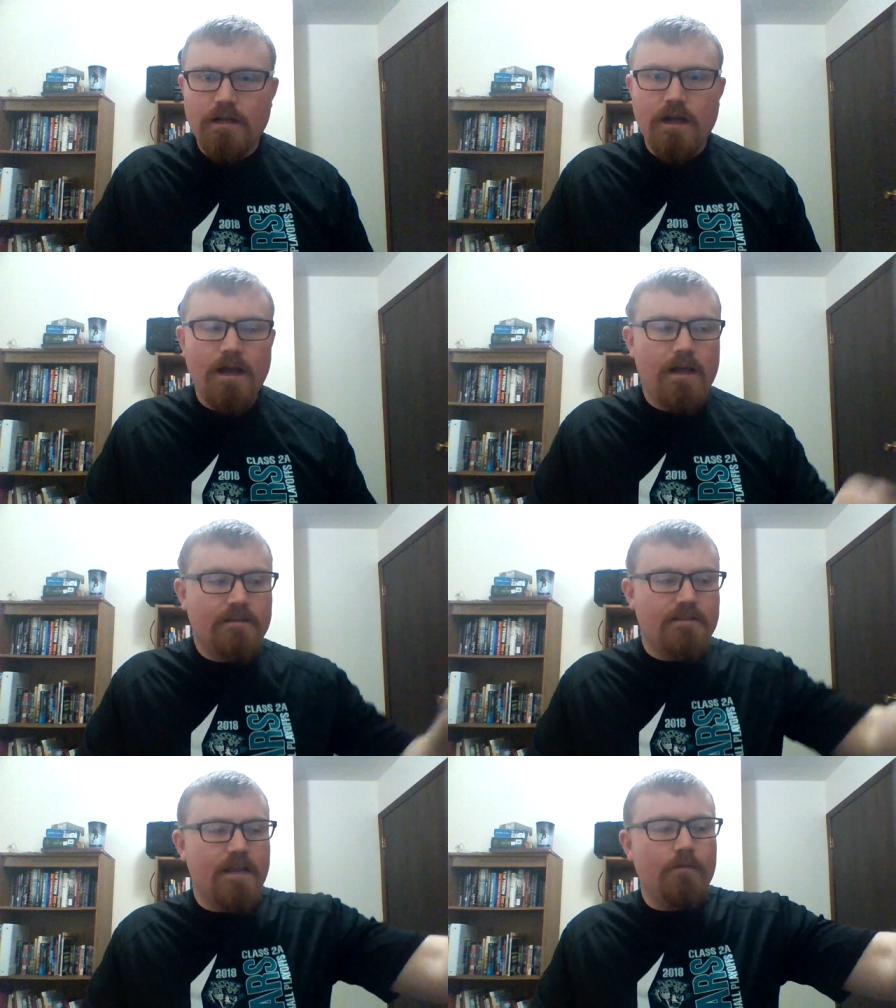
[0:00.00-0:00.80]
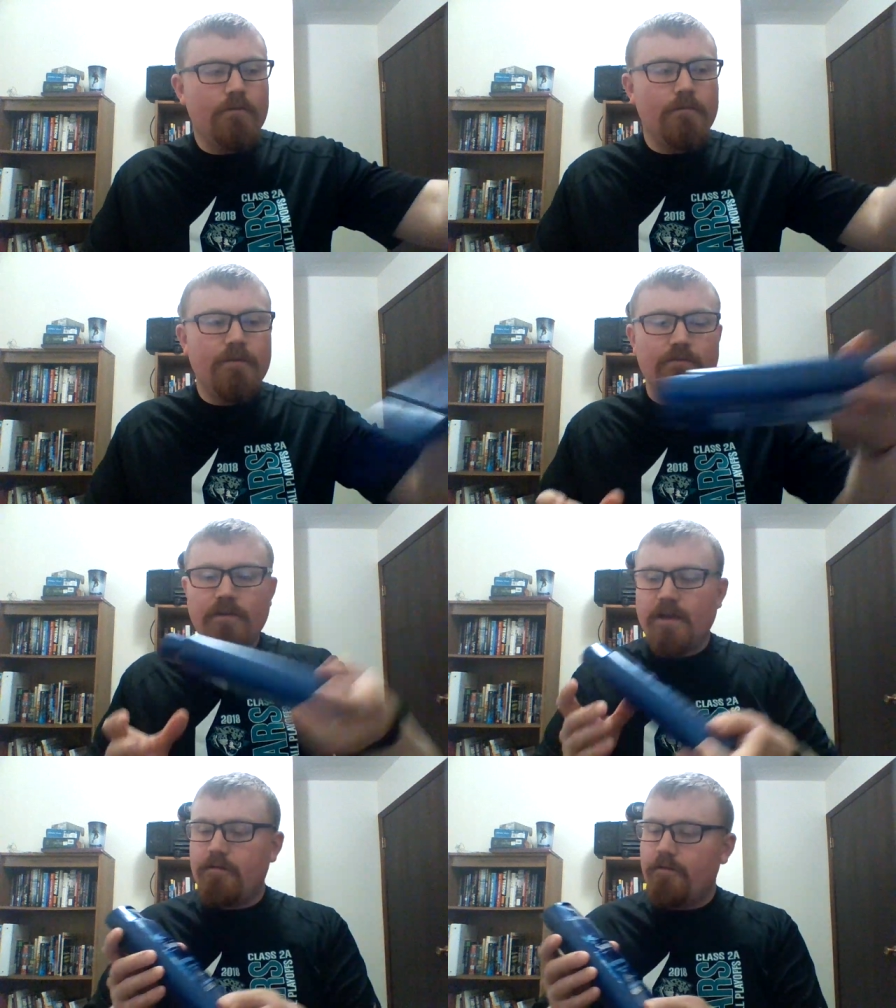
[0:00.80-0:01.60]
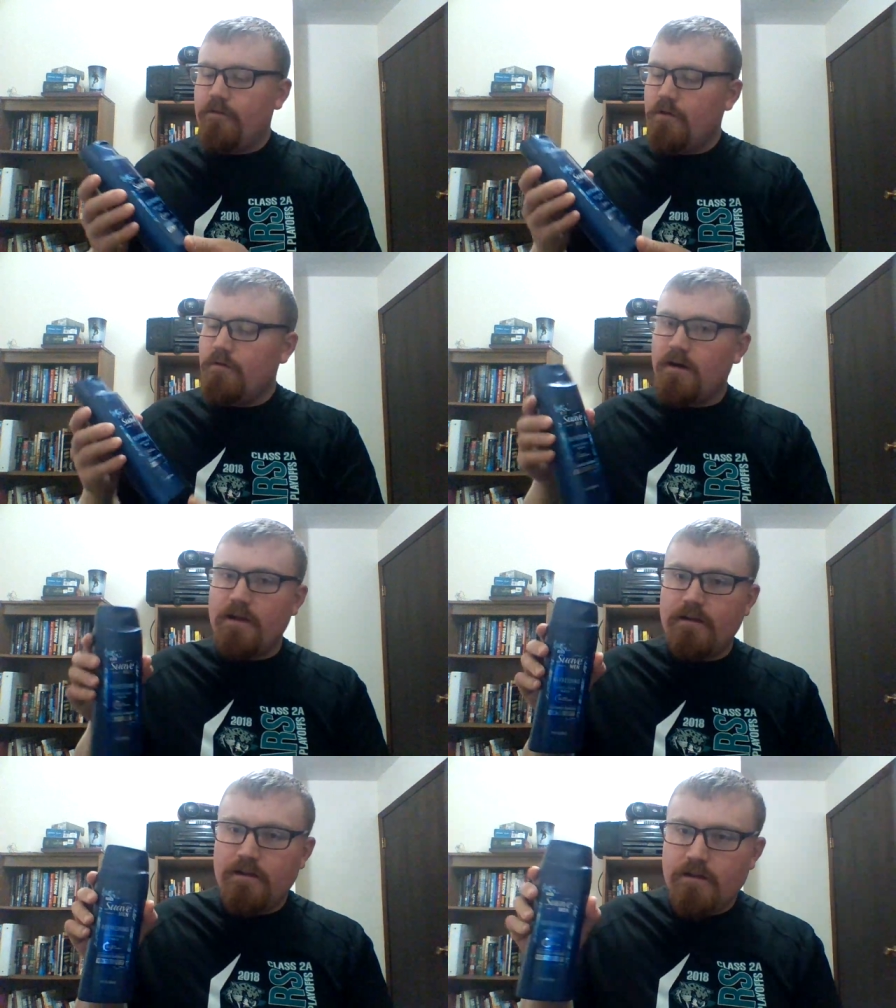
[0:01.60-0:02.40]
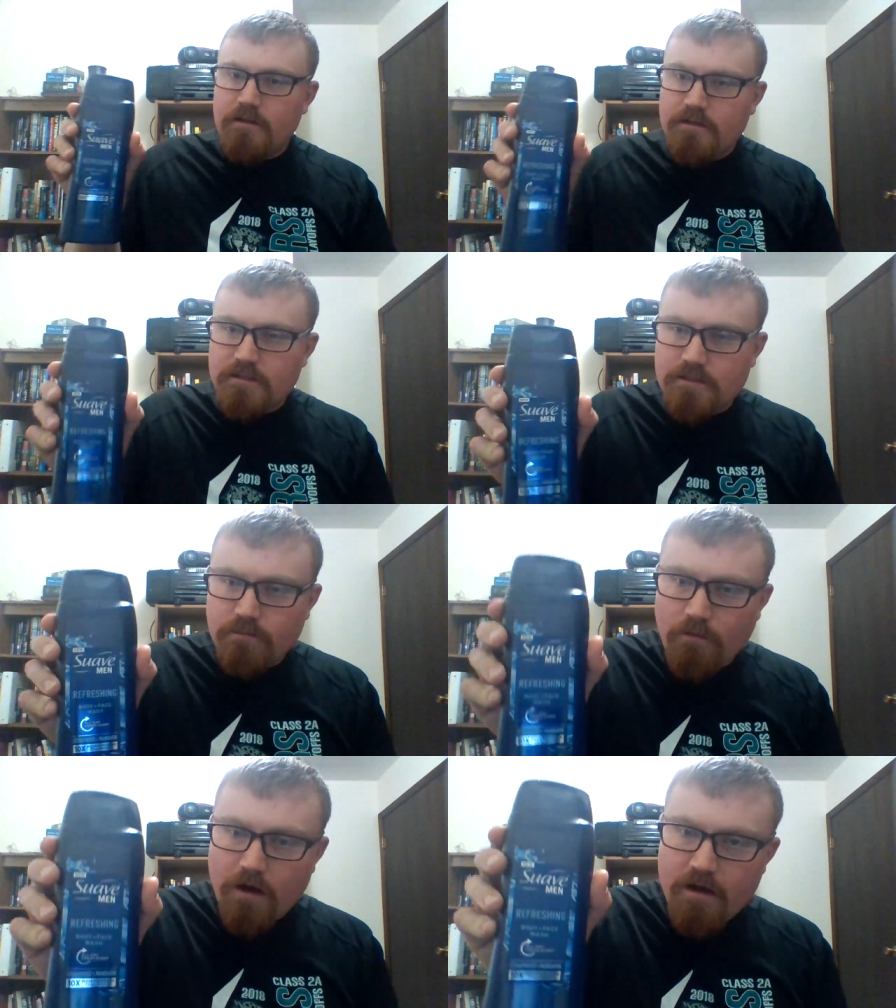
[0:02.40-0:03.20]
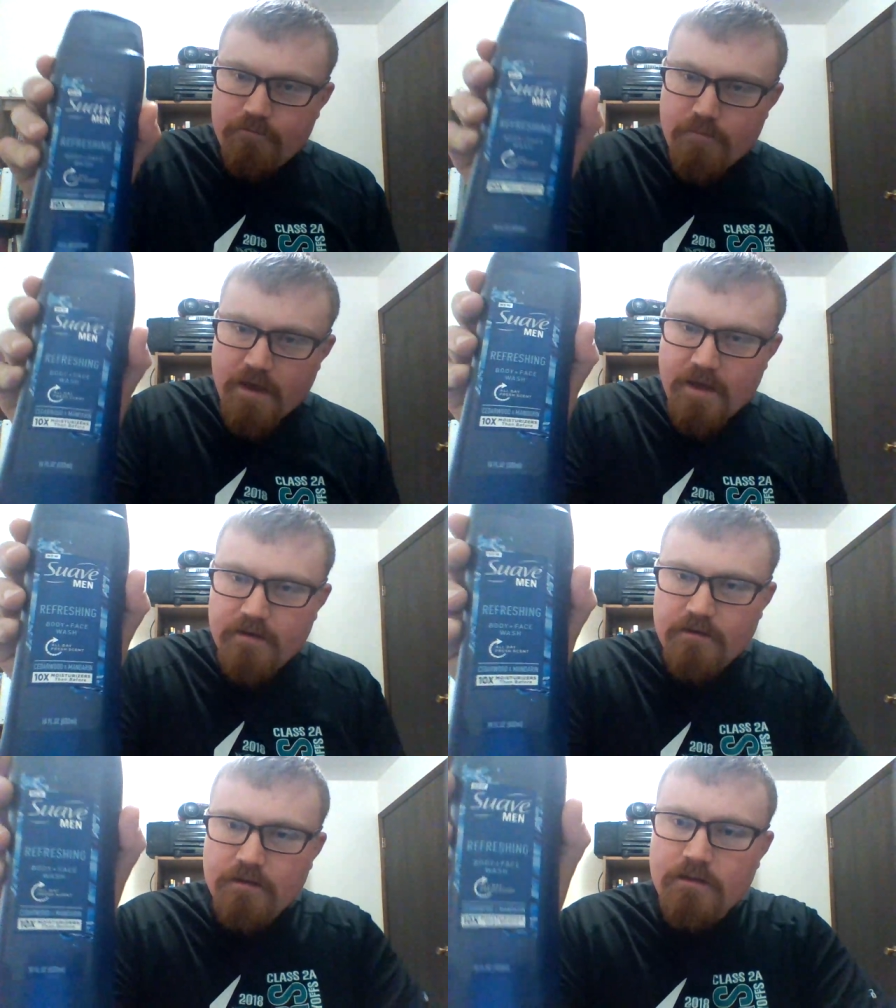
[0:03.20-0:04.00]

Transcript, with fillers: Hi, today we will be doing a review on Suave Men